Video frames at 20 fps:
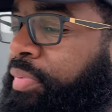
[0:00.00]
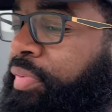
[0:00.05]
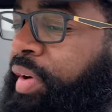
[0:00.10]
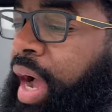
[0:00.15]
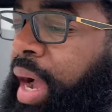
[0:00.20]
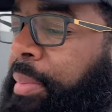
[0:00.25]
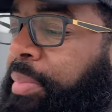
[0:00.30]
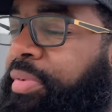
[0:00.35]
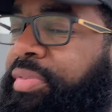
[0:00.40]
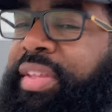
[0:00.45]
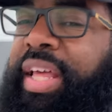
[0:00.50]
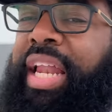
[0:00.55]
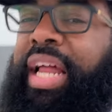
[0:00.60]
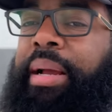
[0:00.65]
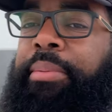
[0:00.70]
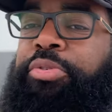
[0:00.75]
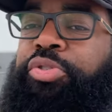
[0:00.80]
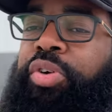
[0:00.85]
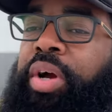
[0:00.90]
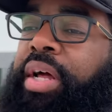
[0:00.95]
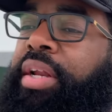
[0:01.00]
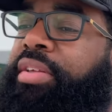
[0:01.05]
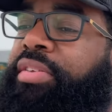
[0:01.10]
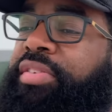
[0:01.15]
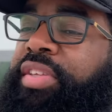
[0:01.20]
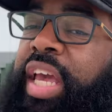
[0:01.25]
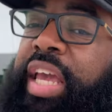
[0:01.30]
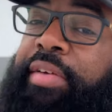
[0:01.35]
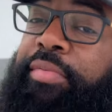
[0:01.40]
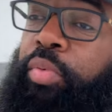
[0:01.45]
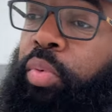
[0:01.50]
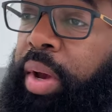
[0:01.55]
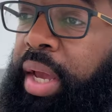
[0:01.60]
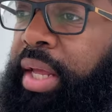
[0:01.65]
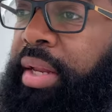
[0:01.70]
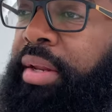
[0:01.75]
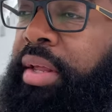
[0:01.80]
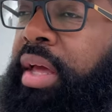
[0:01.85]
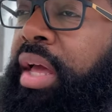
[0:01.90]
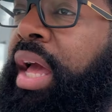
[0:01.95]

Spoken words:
fiber? It's not like I'm trying to save weight.